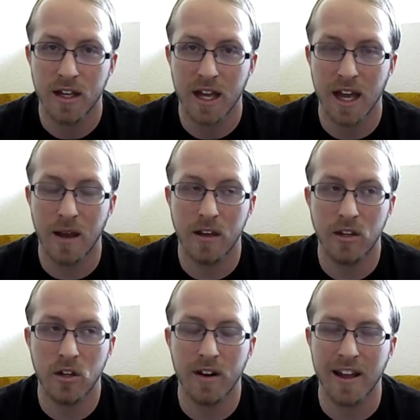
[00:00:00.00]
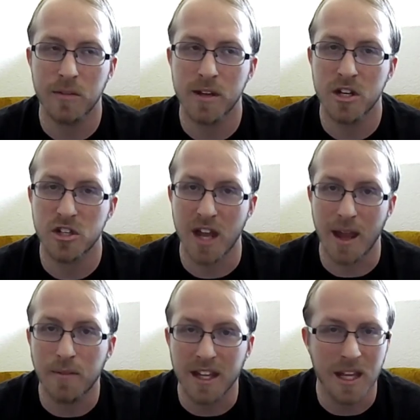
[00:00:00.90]
And you don't have to be
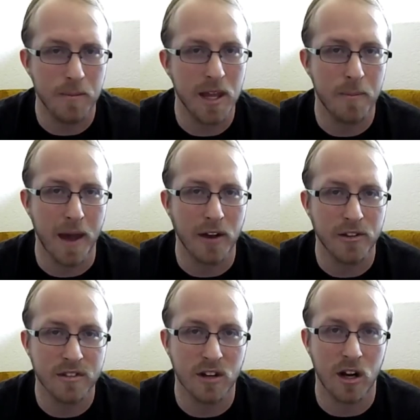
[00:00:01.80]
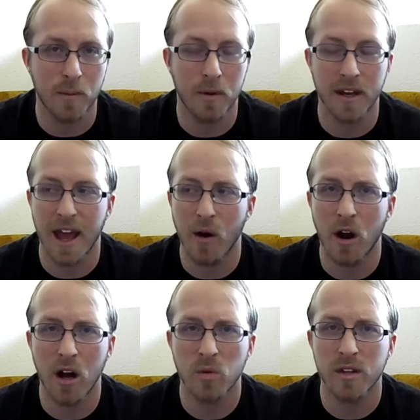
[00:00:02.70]
ashamed. They can be a battle scar, but how
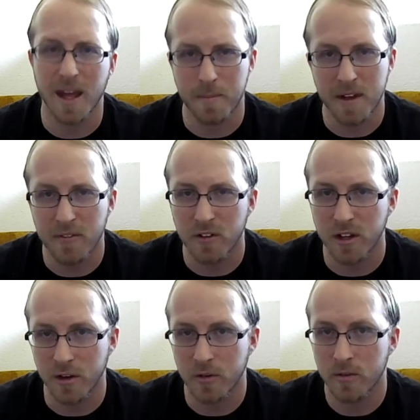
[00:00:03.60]
hard will that be for you?